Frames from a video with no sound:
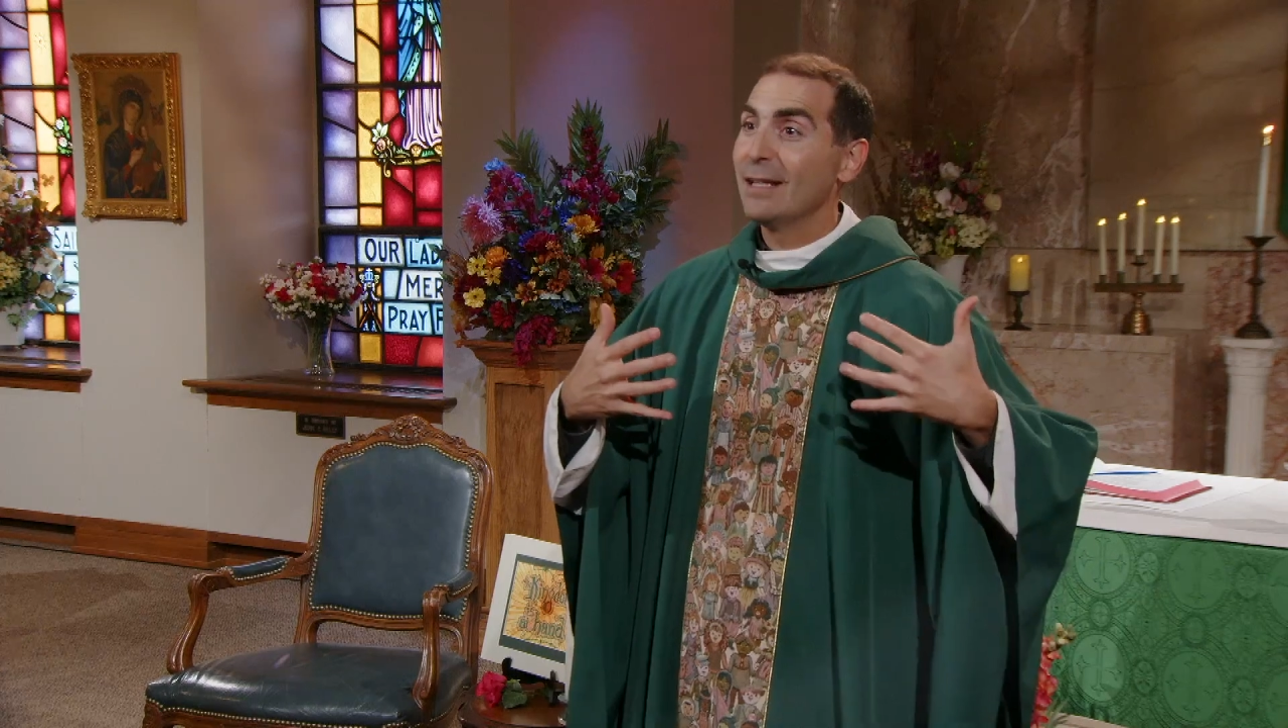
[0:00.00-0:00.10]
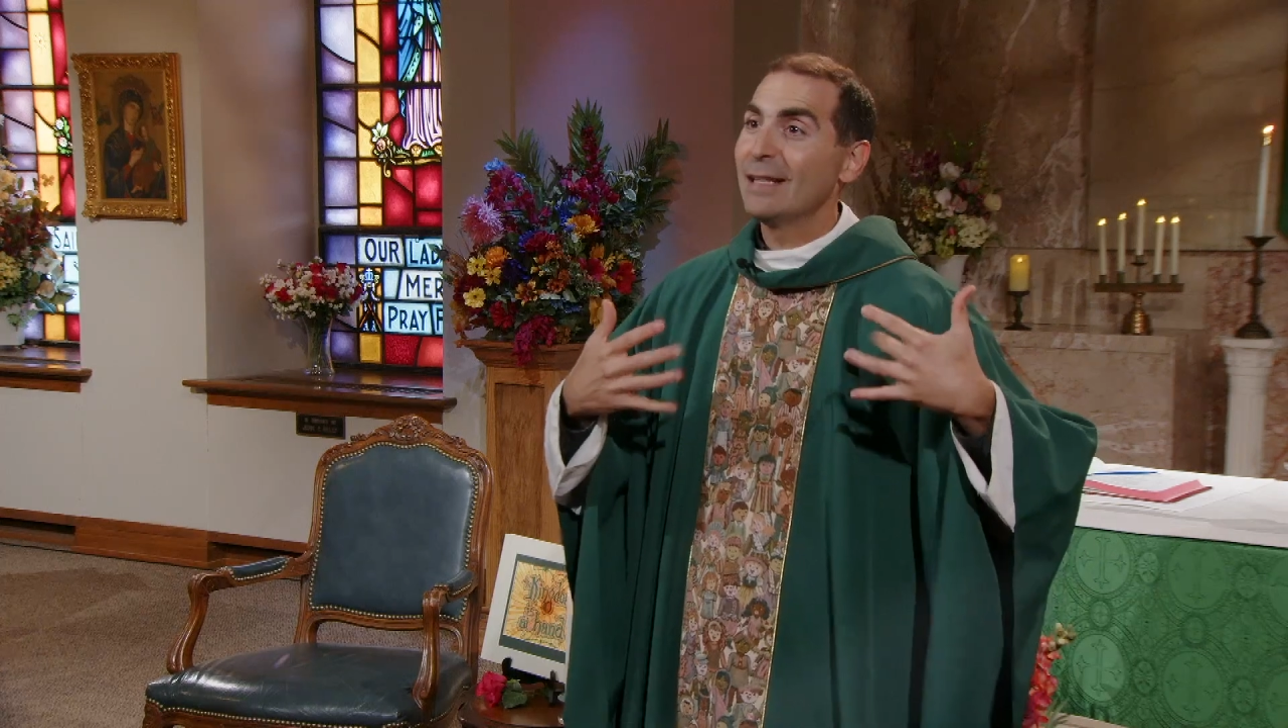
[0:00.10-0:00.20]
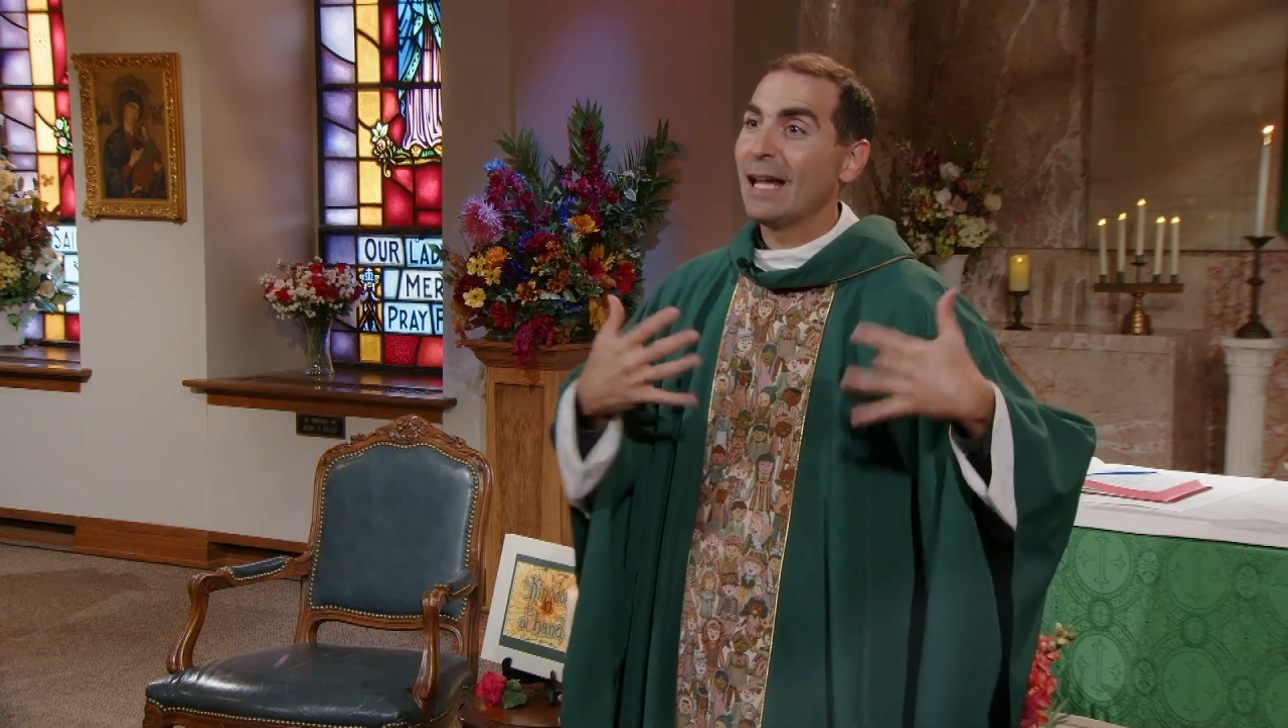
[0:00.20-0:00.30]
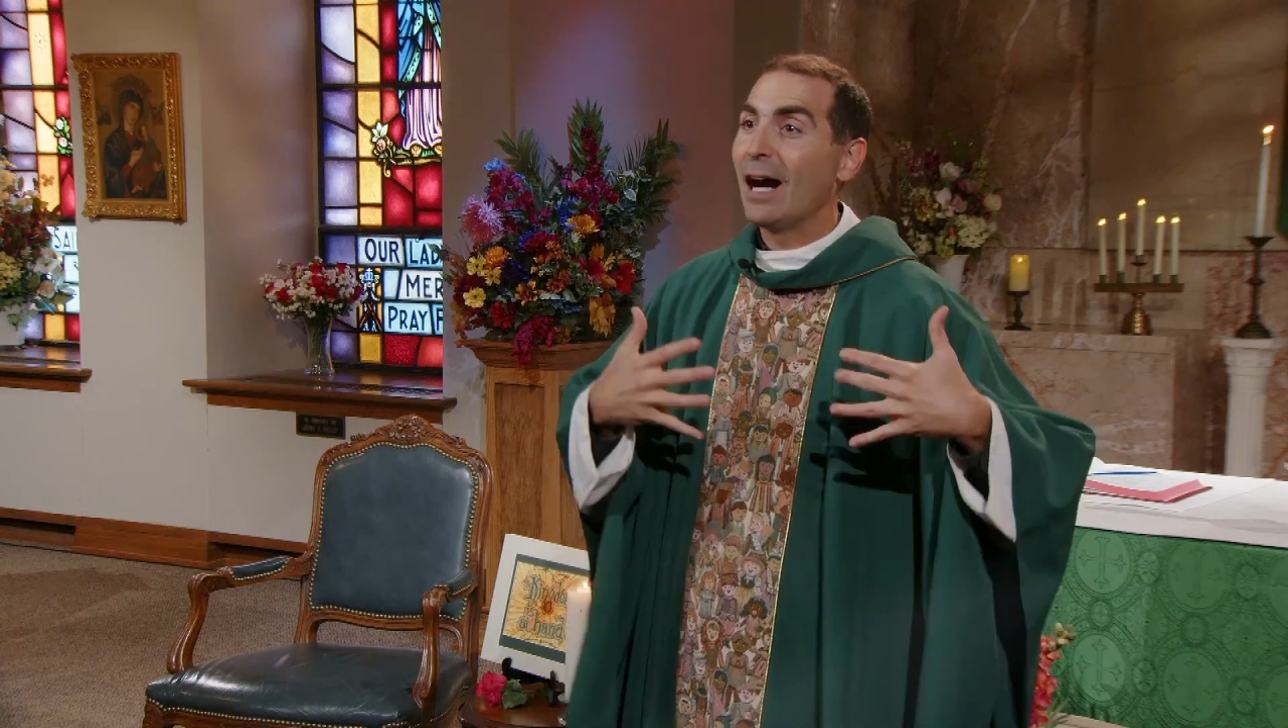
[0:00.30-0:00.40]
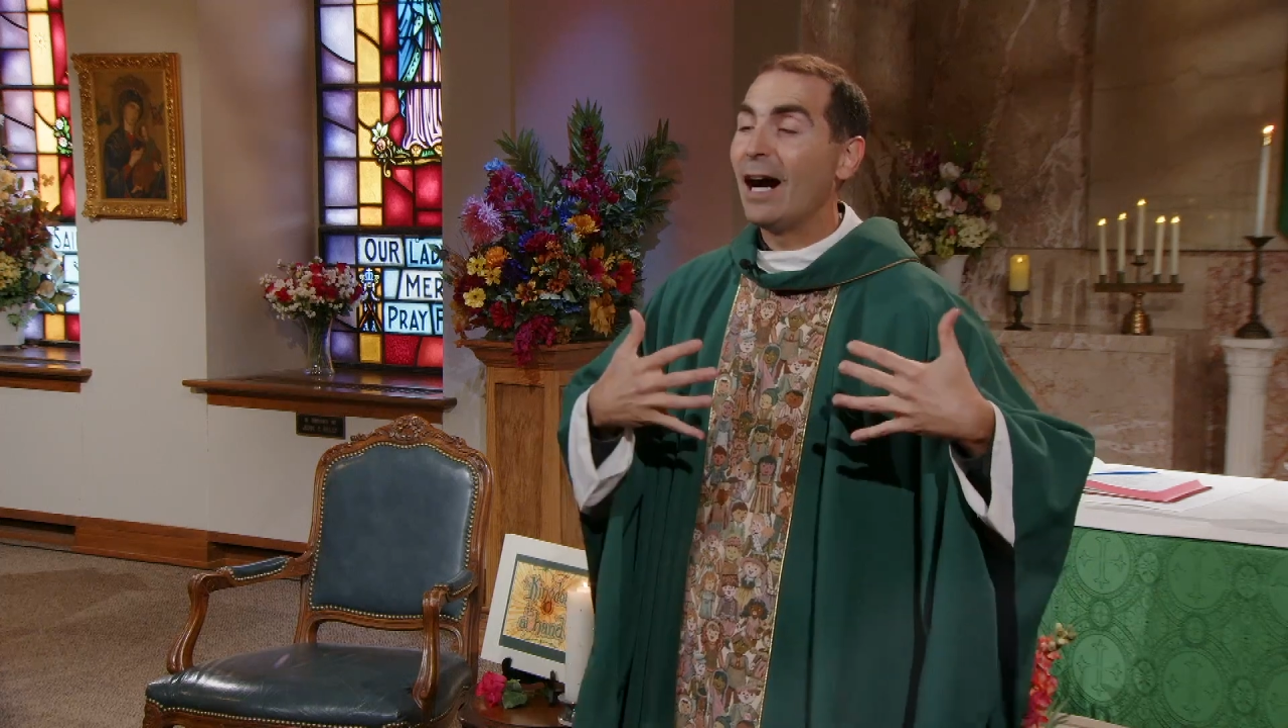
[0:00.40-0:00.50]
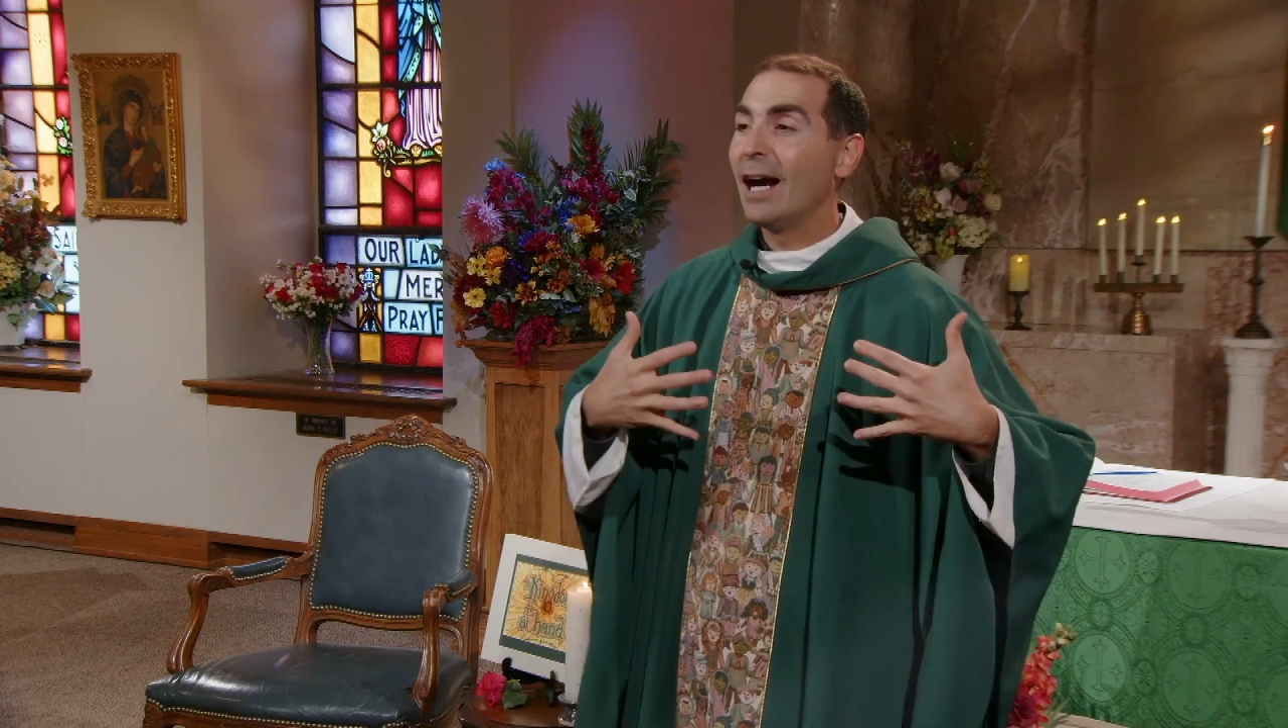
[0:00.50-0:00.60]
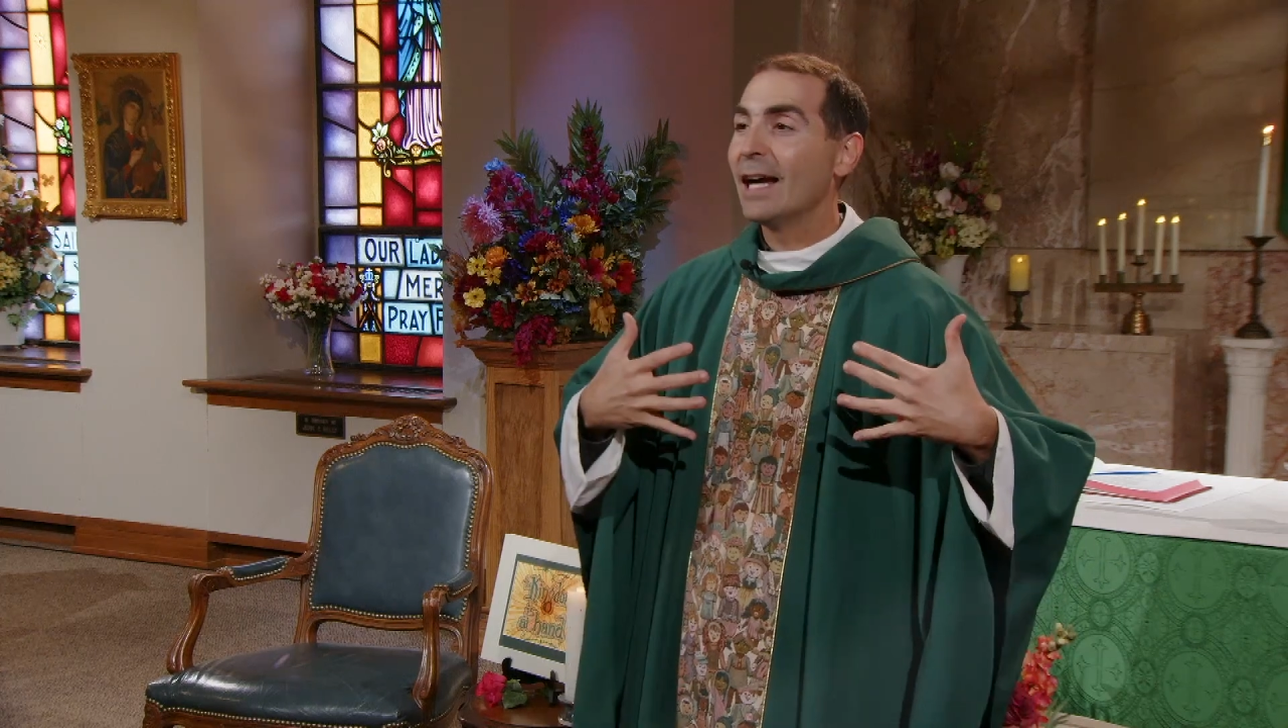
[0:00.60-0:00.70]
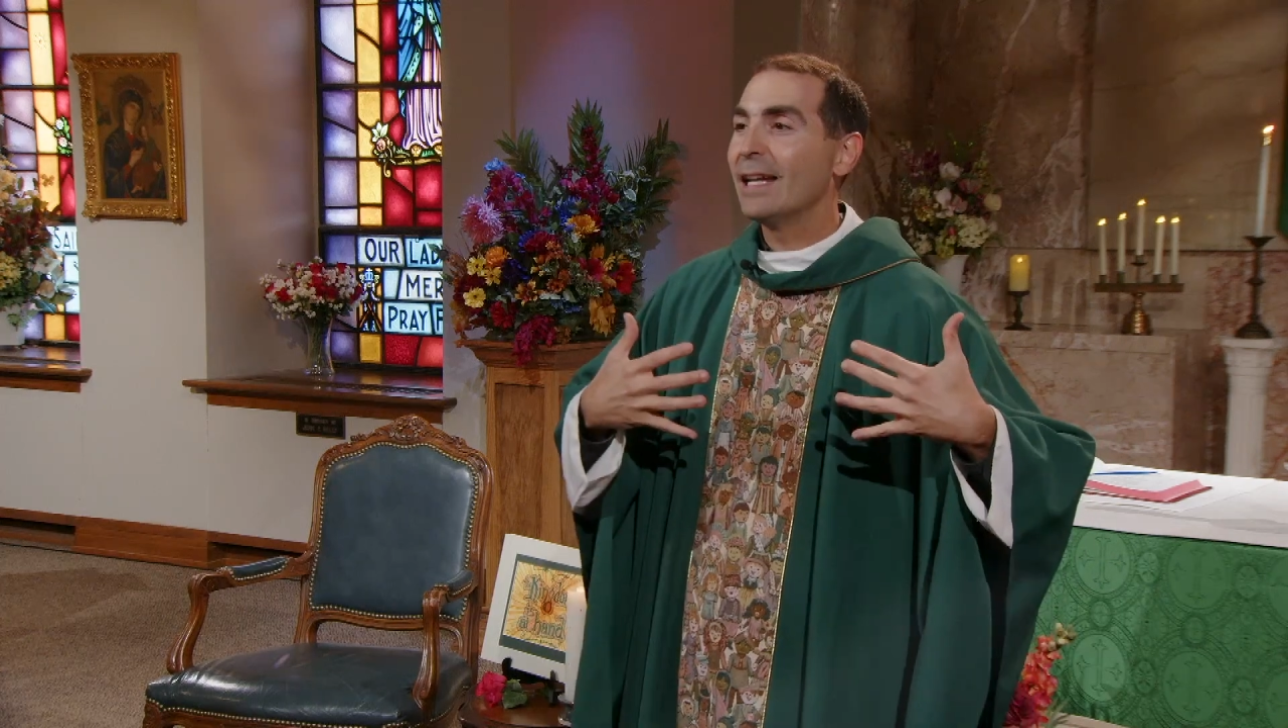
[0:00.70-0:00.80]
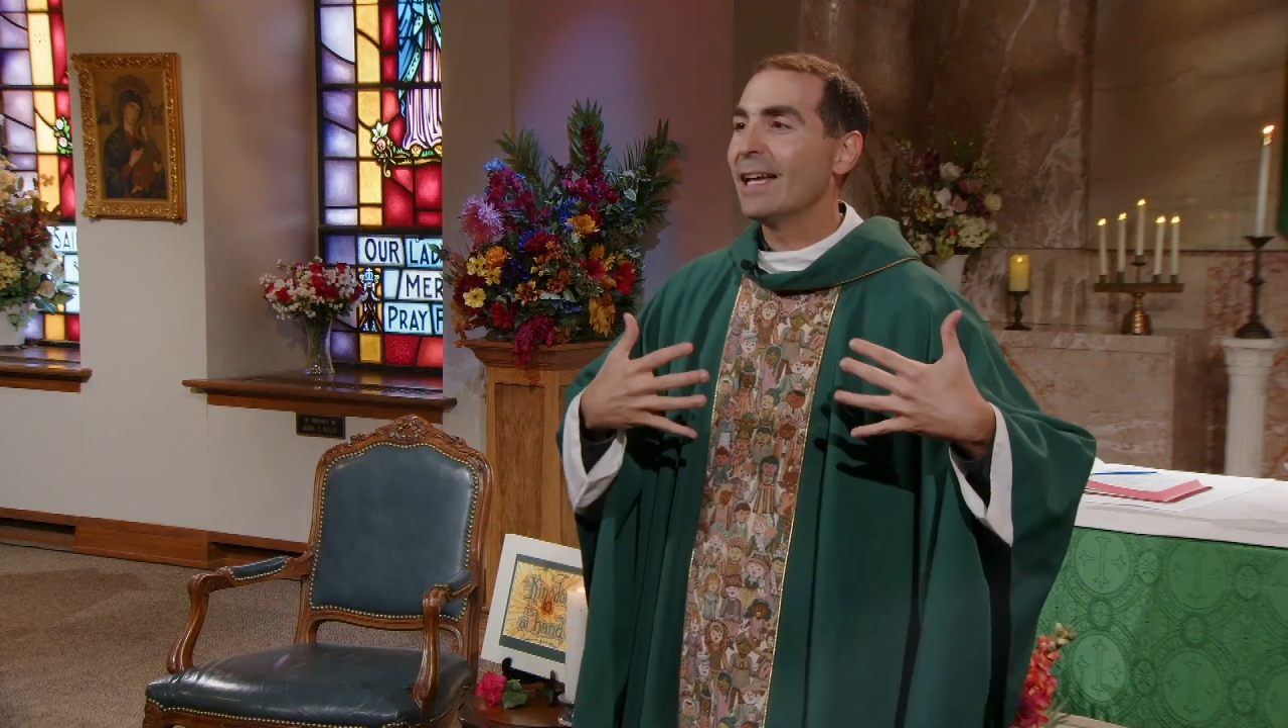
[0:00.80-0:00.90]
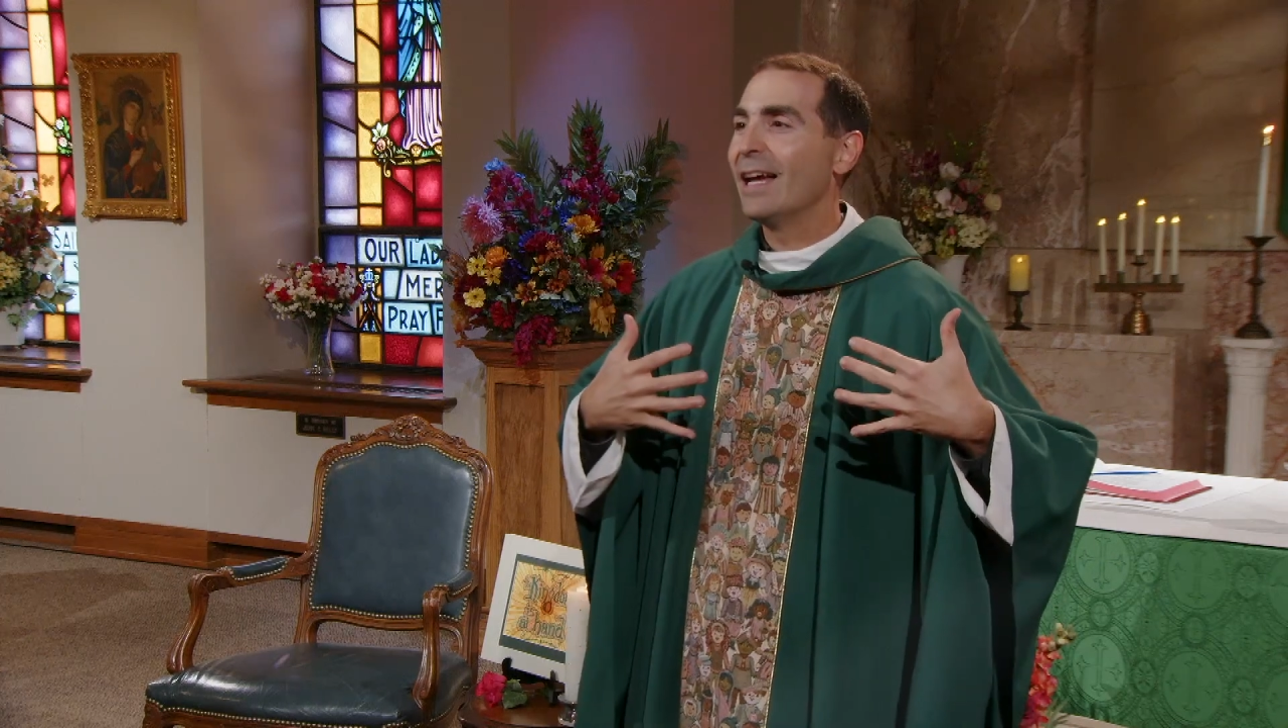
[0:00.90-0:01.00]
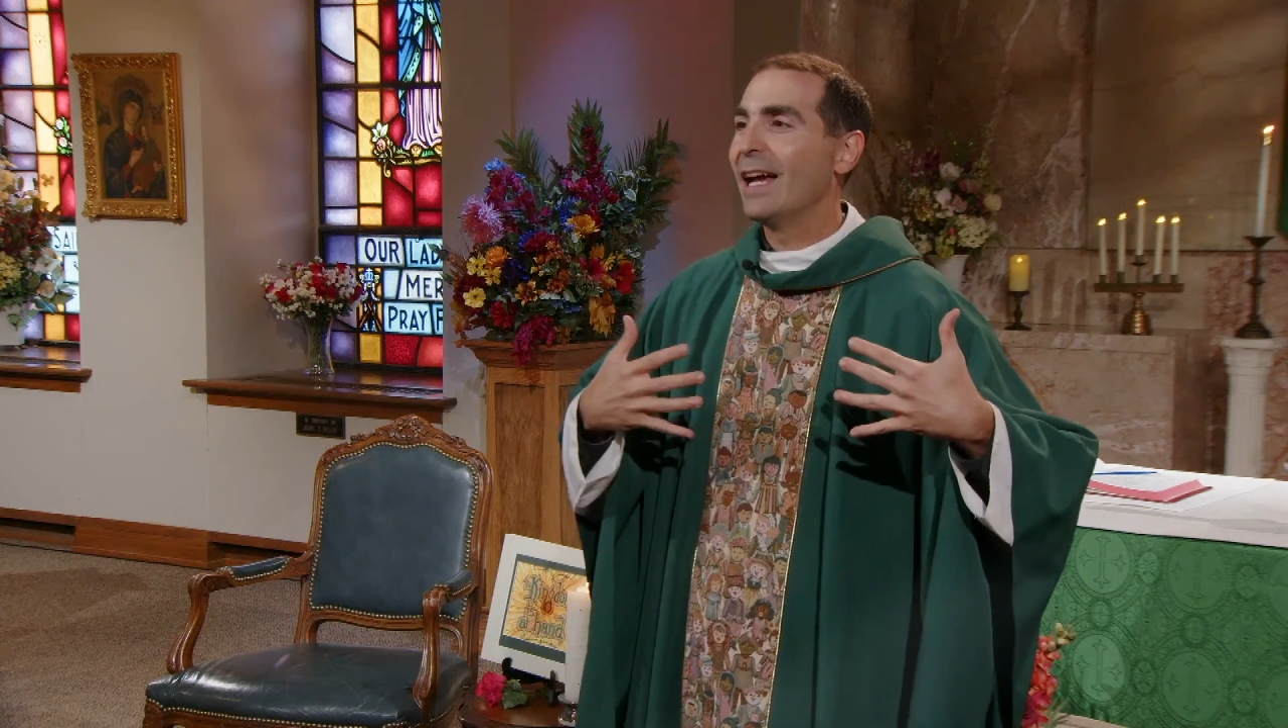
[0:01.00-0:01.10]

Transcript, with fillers: they hide,